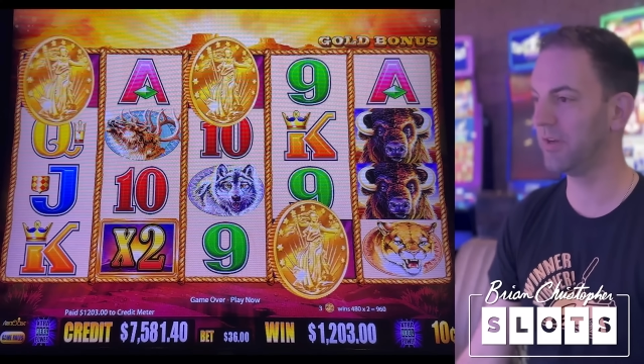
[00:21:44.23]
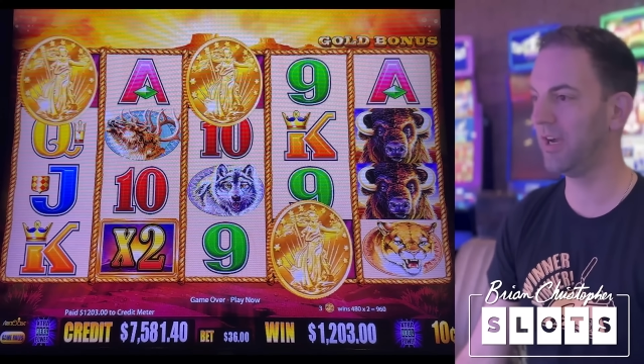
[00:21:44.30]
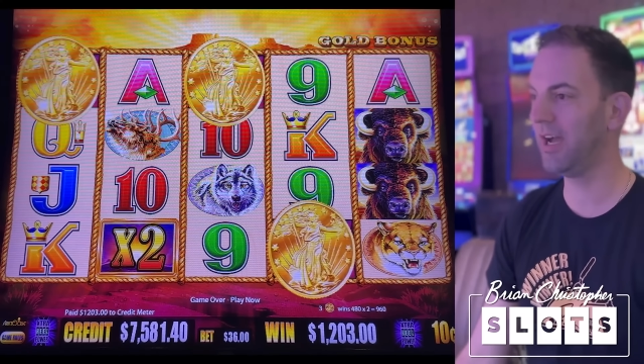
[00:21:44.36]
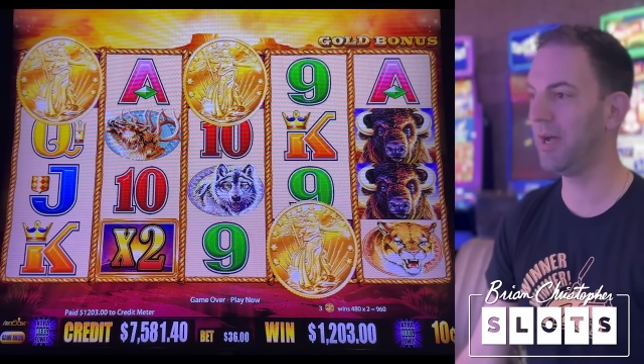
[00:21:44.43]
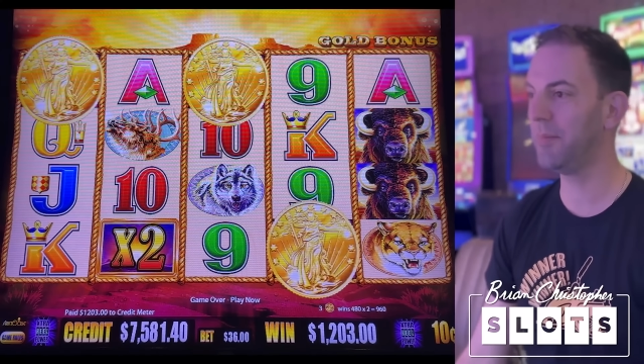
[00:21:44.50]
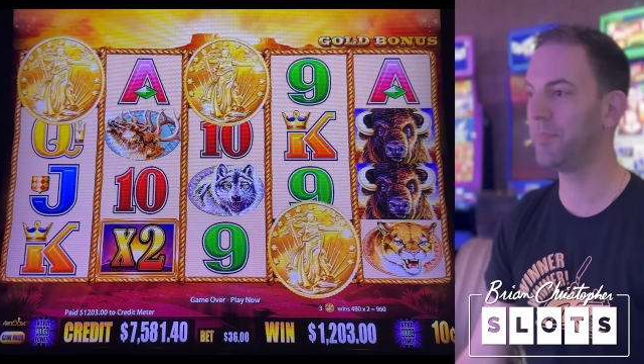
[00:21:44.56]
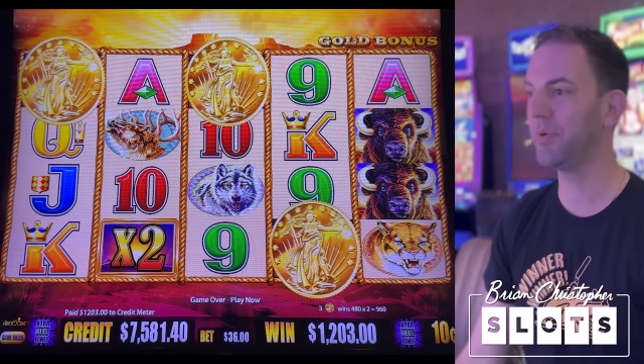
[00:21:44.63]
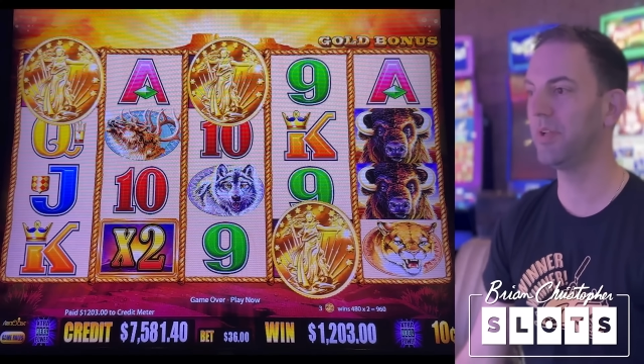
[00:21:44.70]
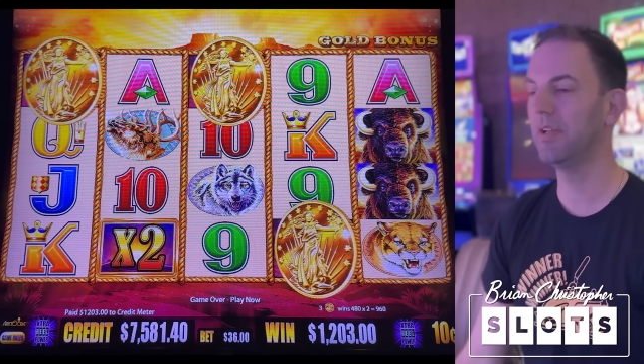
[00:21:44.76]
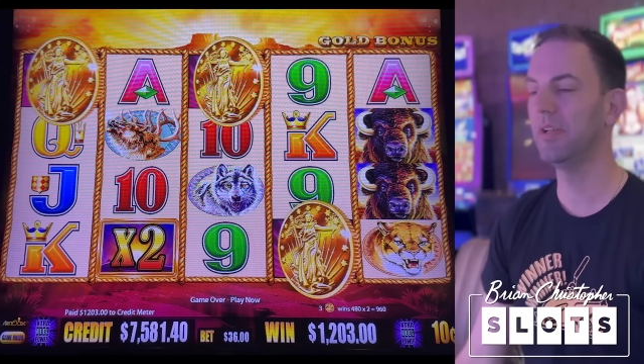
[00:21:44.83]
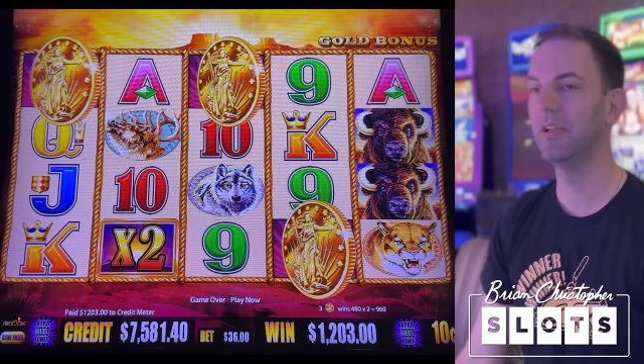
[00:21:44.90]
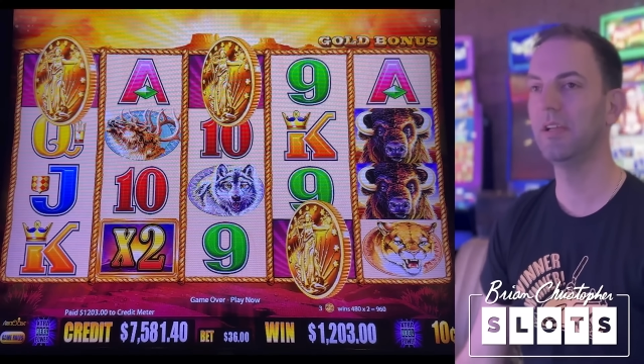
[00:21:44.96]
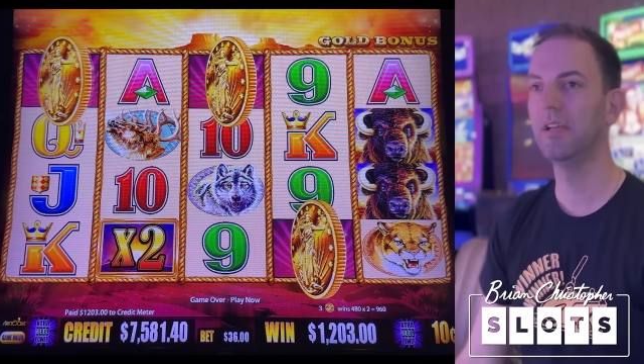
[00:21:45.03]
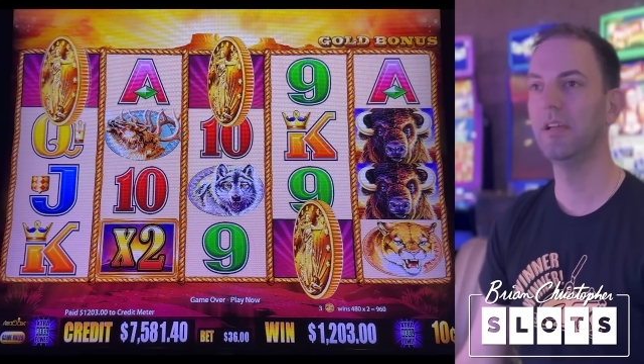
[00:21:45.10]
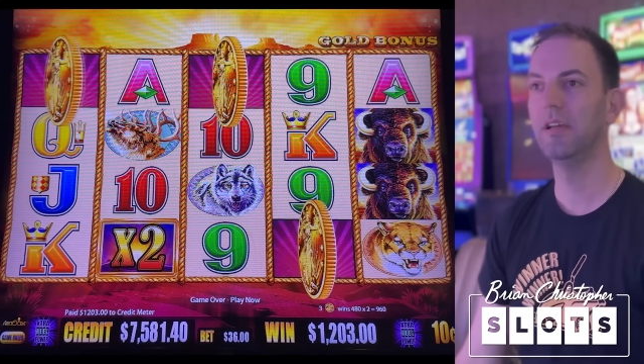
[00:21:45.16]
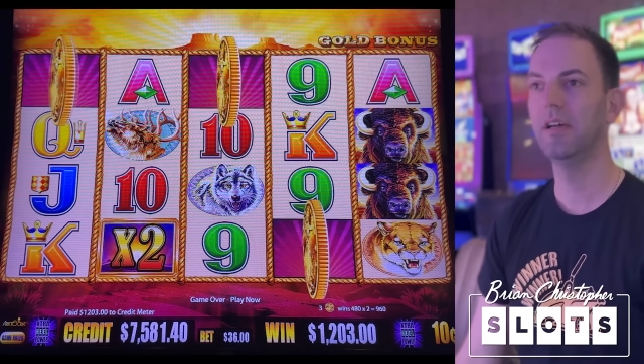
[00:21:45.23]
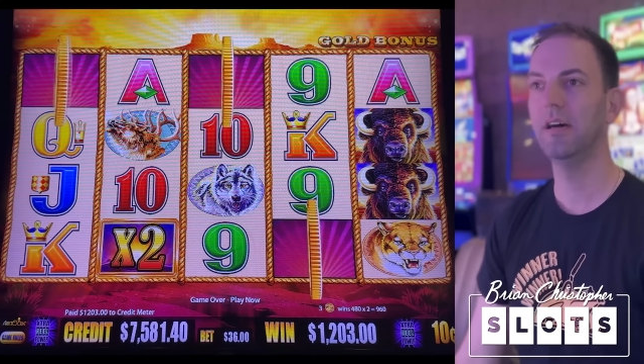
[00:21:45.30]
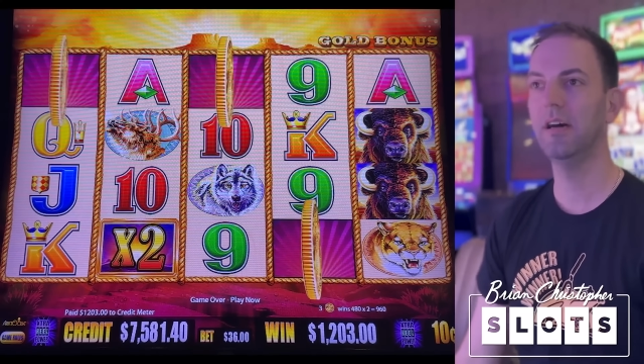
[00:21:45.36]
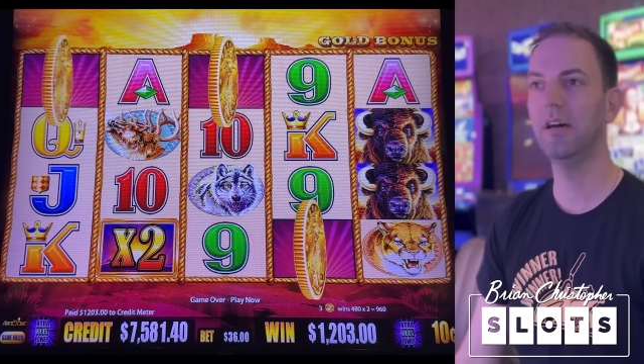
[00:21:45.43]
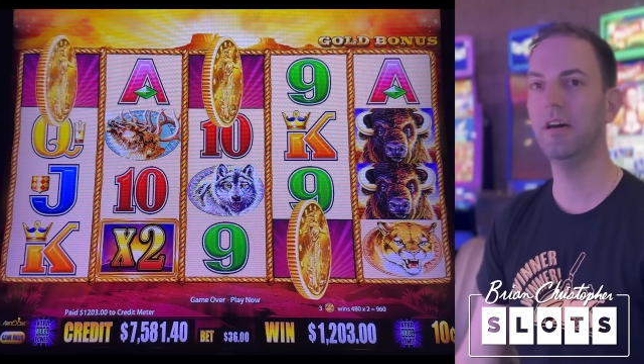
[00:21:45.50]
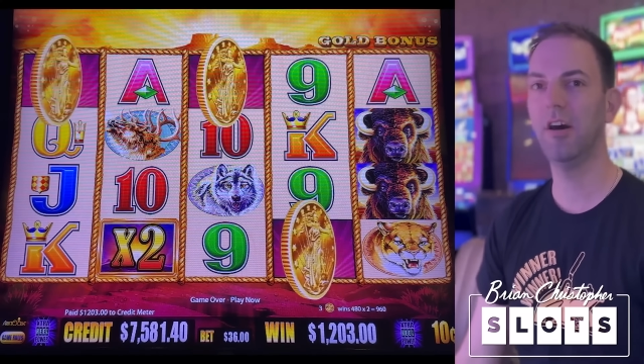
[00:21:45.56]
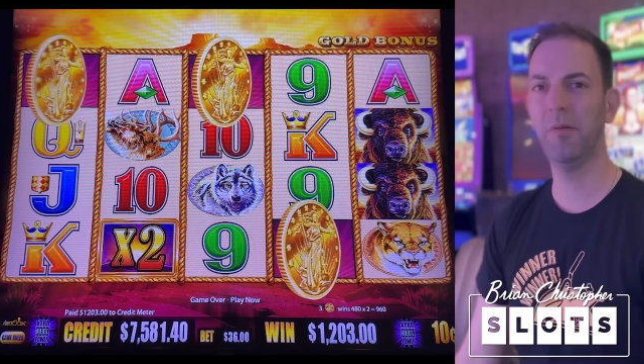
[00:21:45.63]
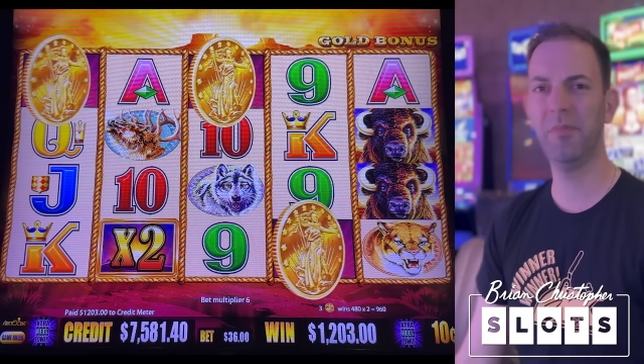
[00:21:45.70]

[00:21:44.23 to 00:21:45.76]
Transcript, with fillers: We're up uh,